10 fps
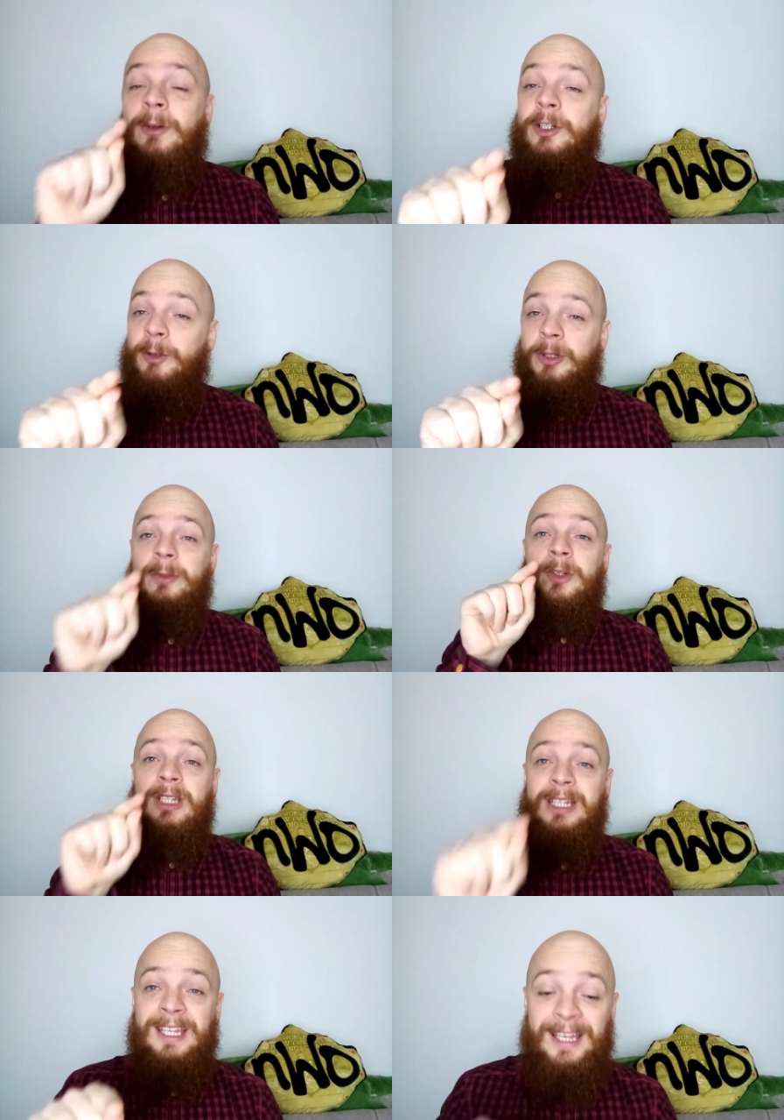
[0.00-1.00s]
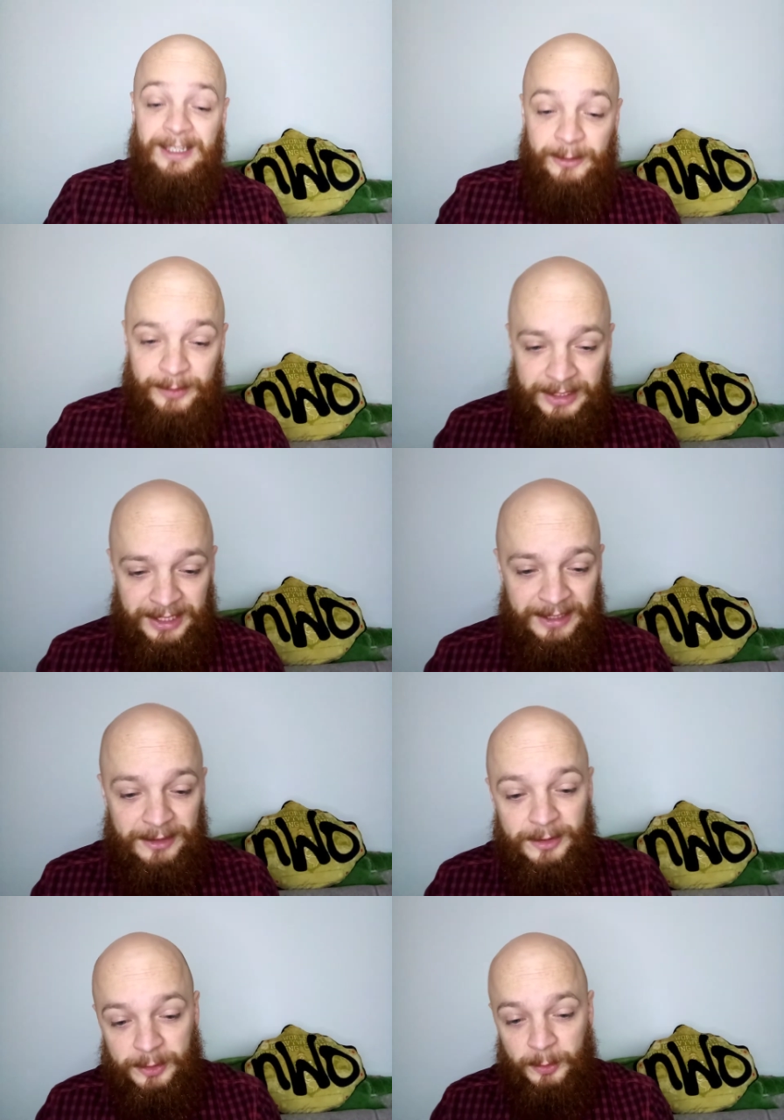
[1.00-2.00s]
talk about at the end of this, guys.
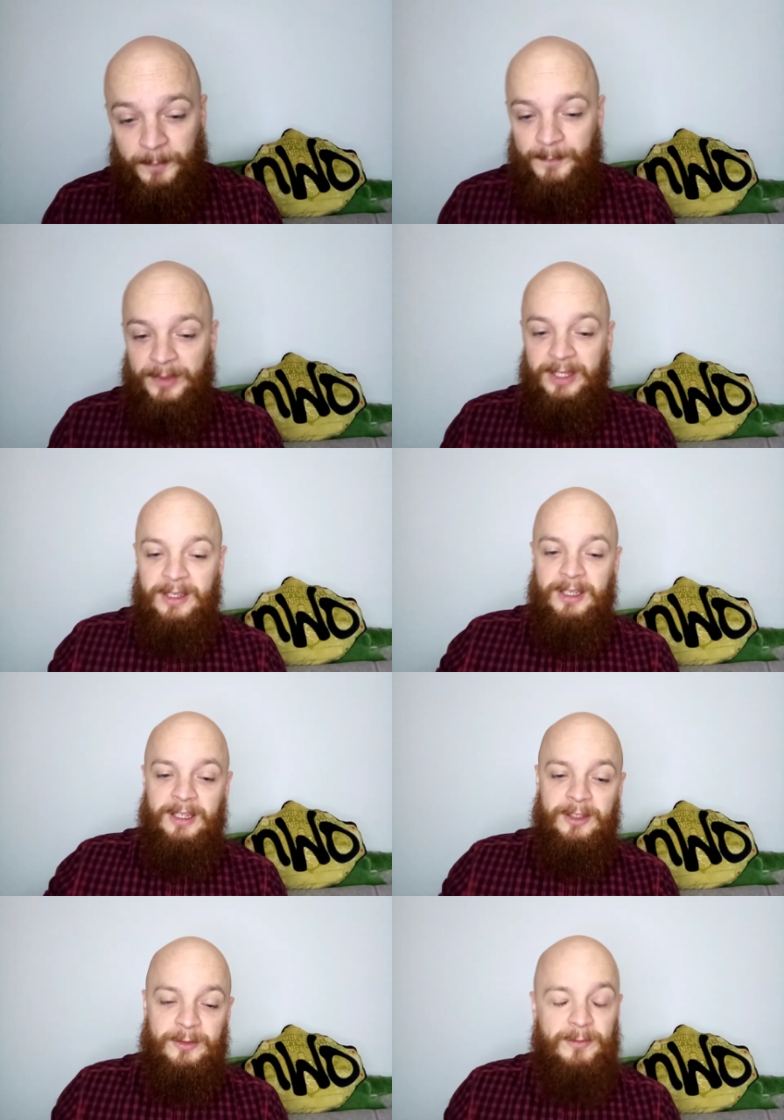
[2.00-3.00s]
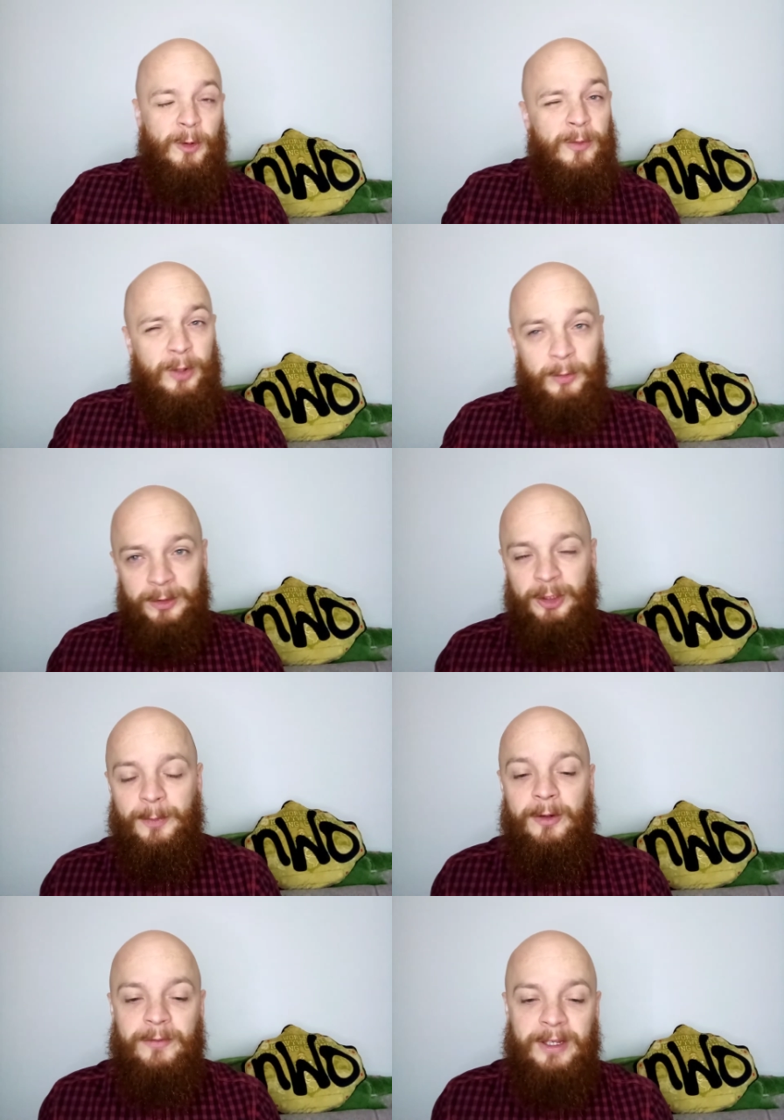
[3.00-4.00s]
So, overall, two
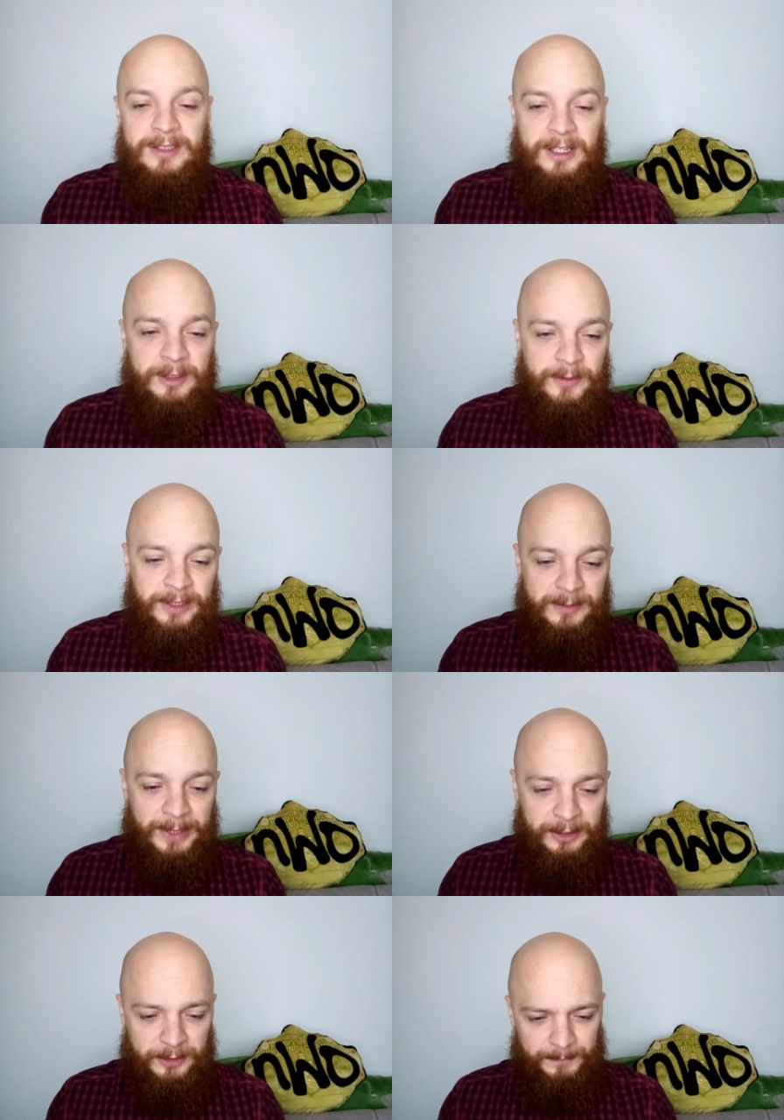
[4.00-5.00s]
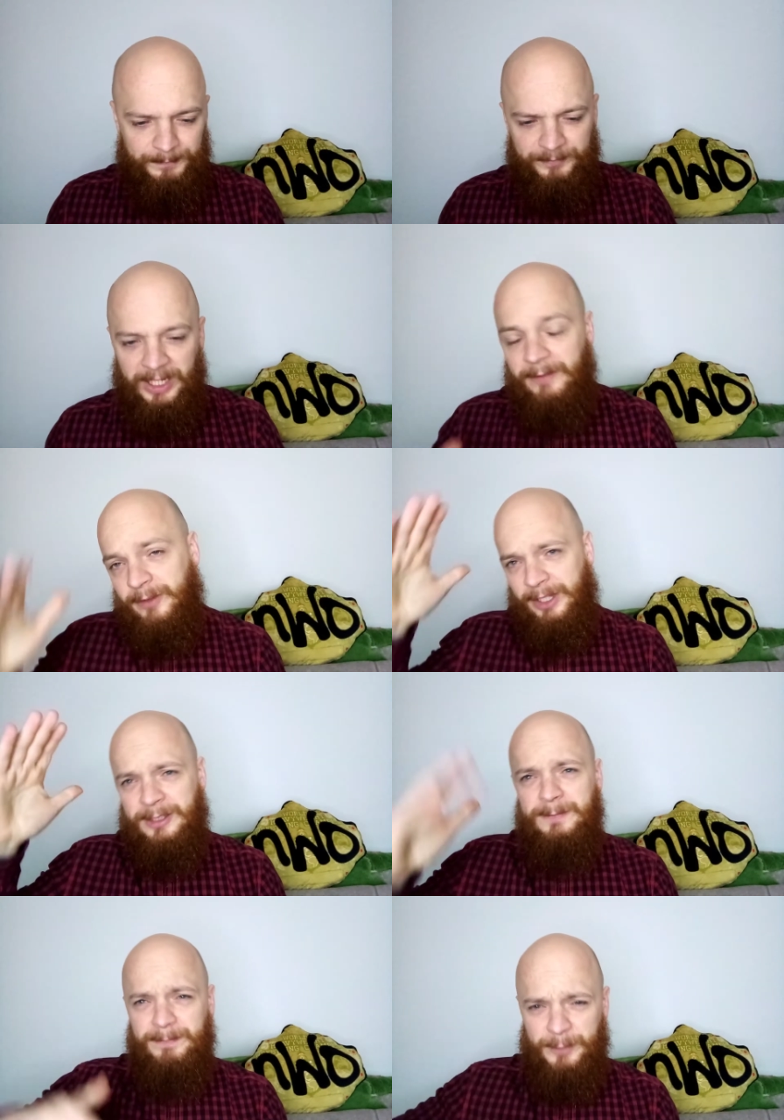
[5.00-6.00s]
point five stars for this match, eh, for
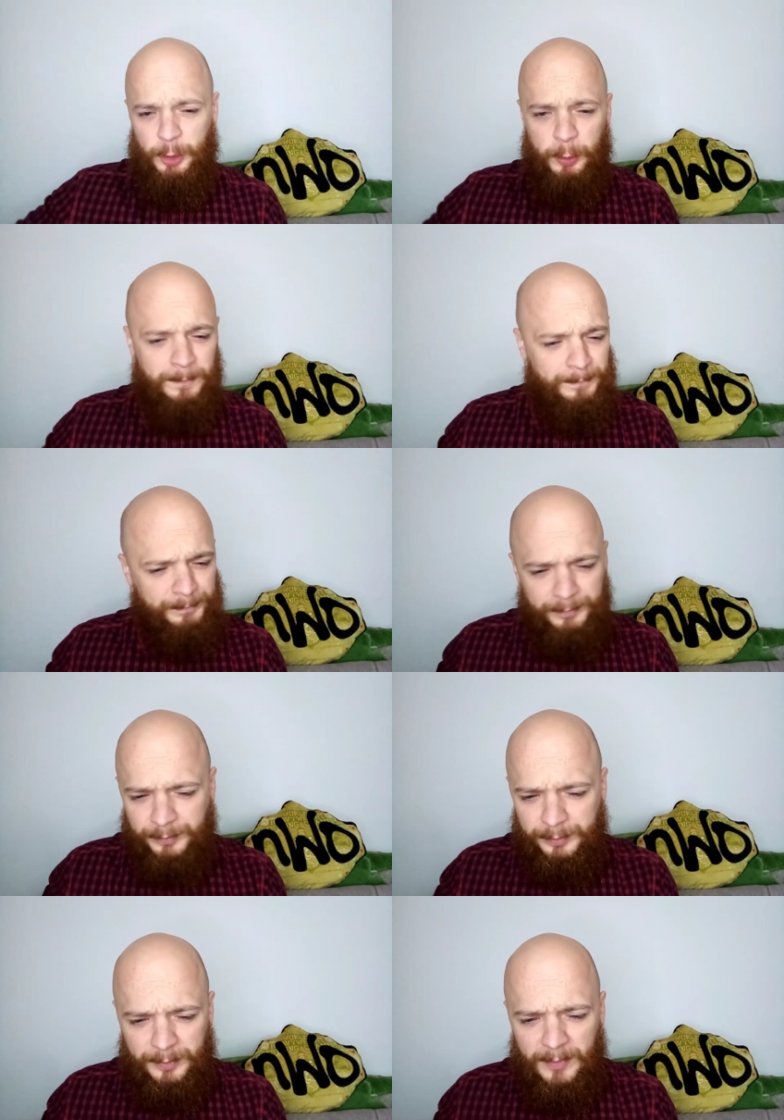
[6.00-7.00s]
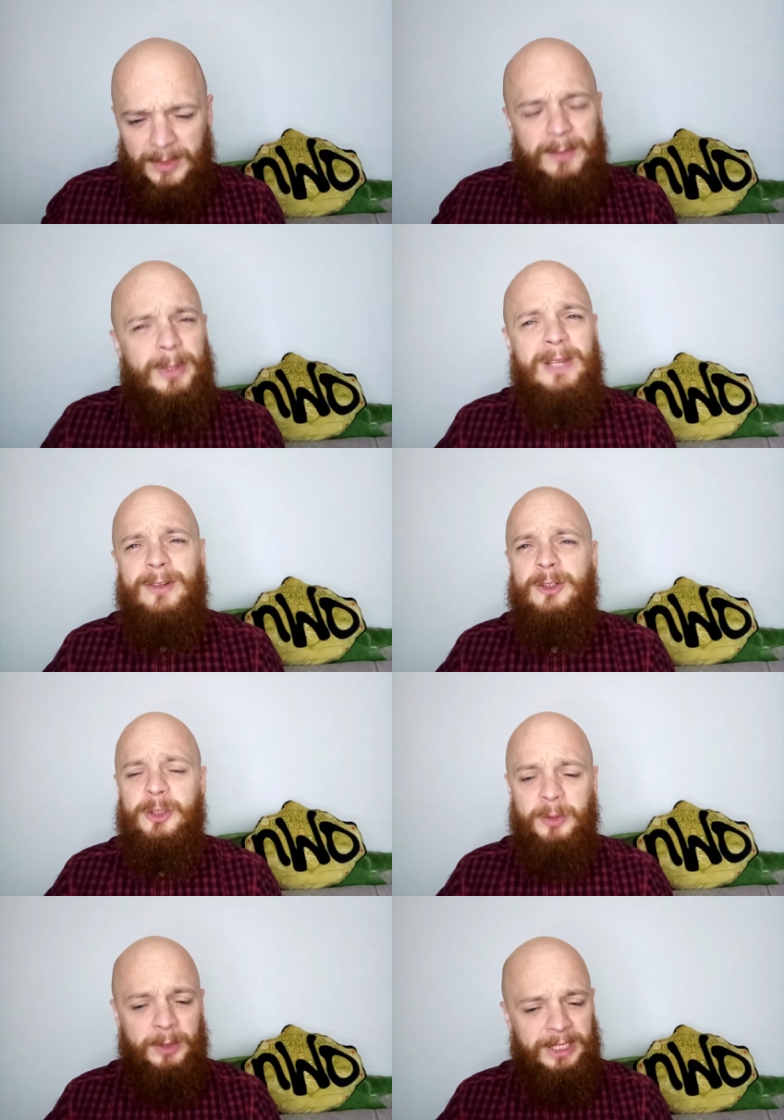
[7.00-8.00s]
this show. Pretty fun
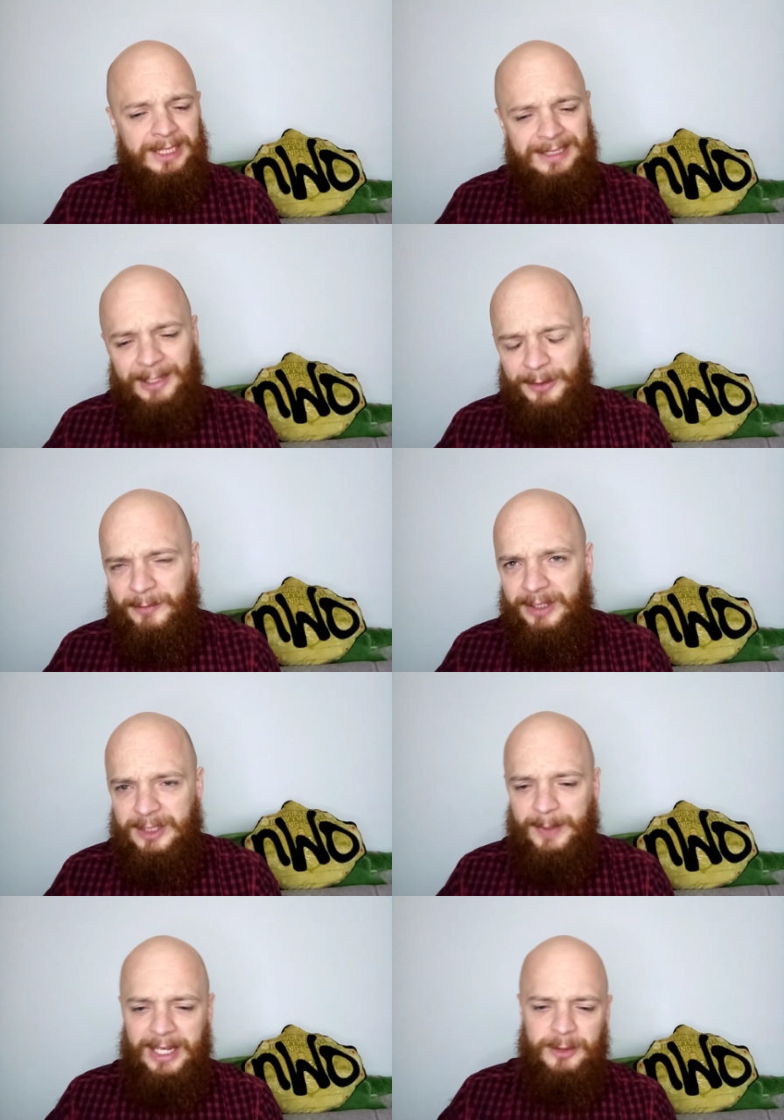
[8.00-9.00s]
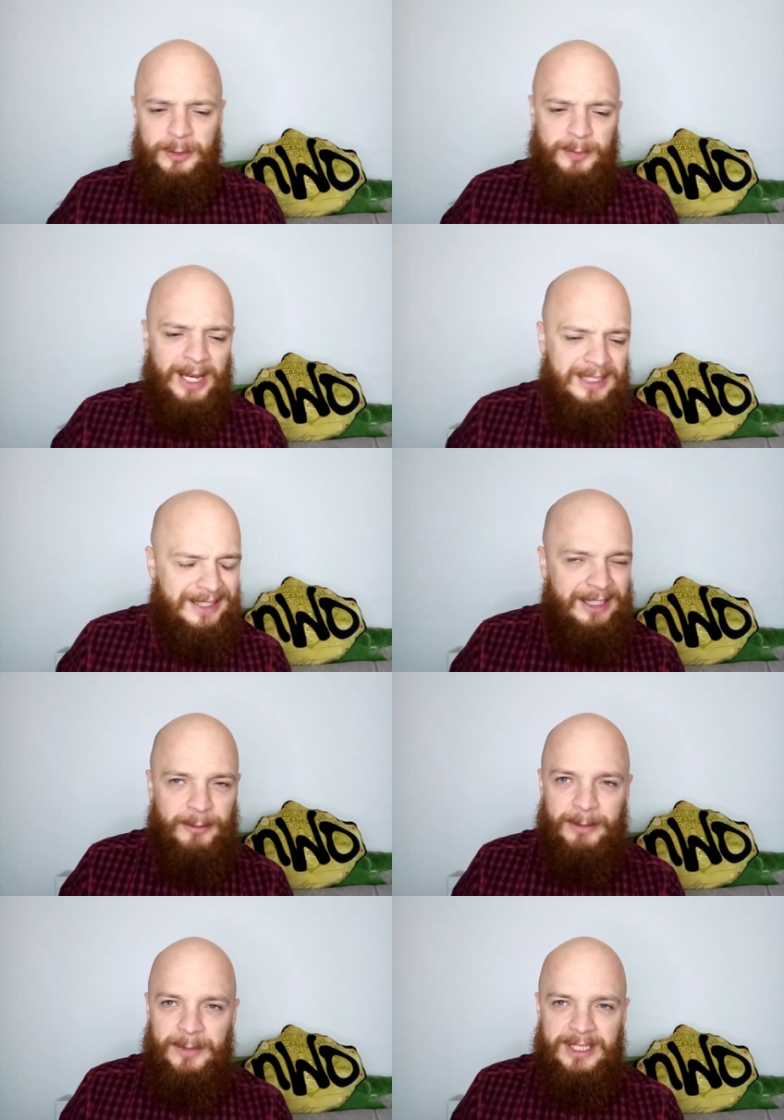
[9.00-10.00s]
show. Nothing really special. Banks getting the
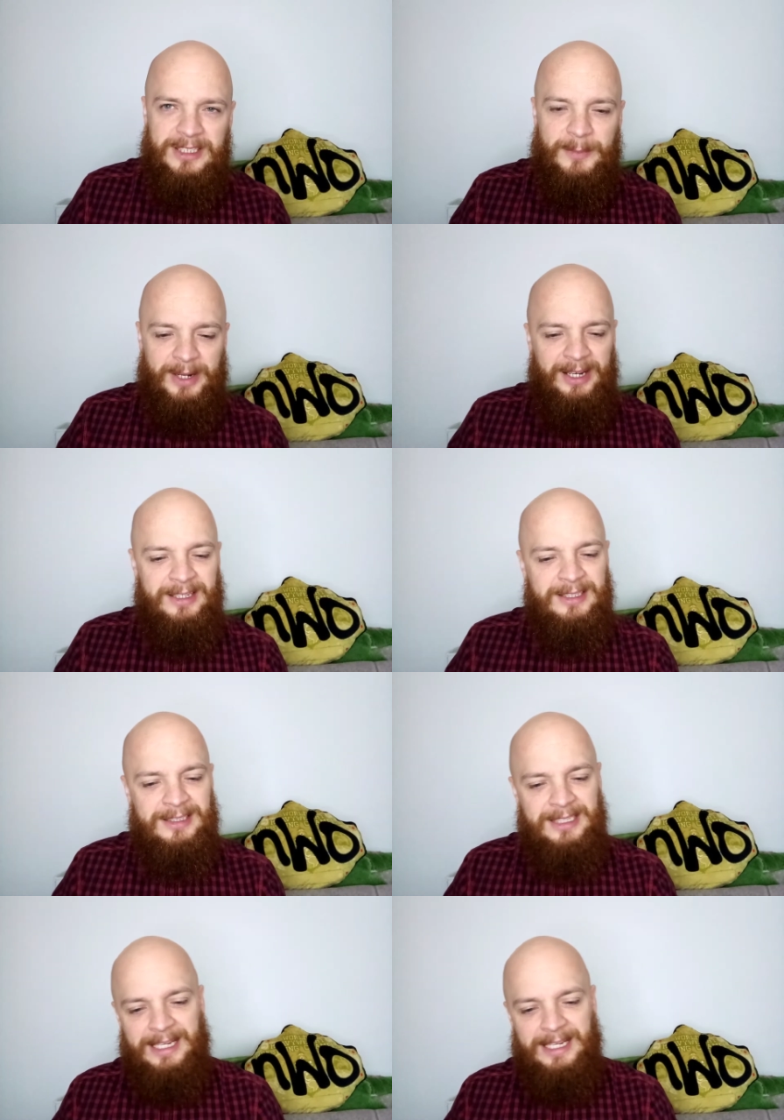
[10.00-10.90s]
win was a surprise.